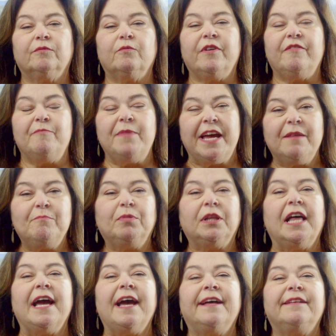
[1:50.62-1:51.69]
We've made
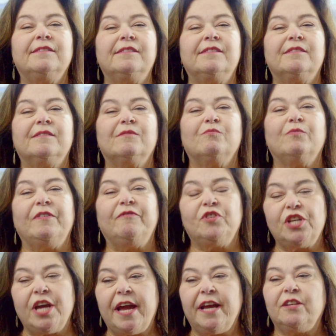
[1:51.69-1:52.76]
plans, we've
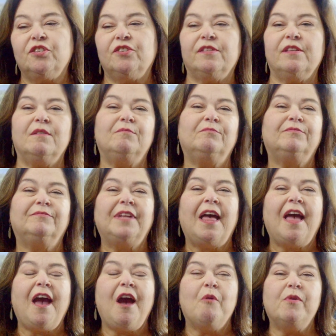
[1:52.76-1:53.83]
changed them.
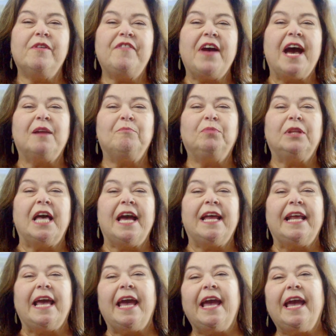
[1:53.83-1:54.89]
We've had
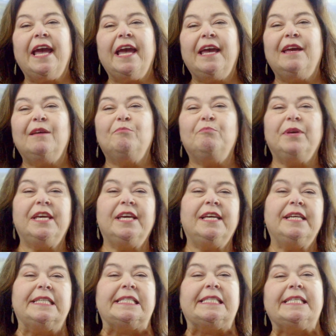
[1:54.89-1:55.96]
plan A,
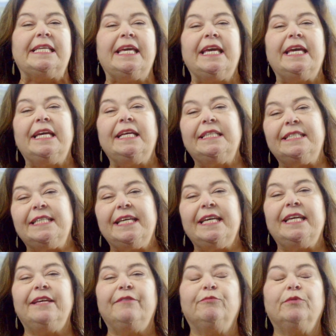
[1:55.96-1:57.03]
B, C,
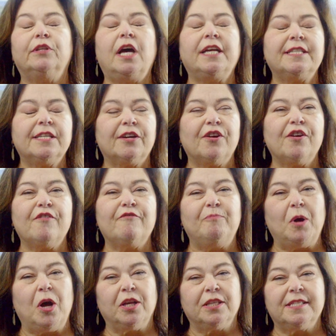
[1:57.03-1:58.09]
D, lots of
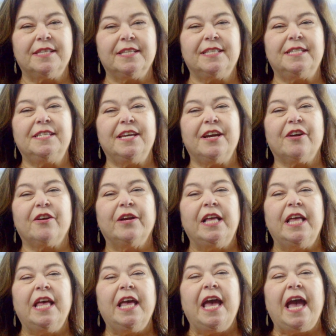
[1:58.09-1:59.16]
curveballs this year.
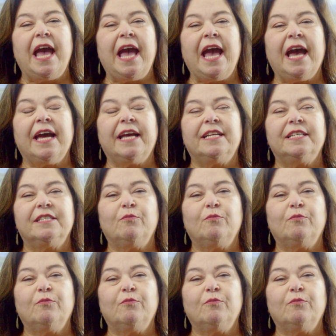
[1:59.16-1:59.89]
And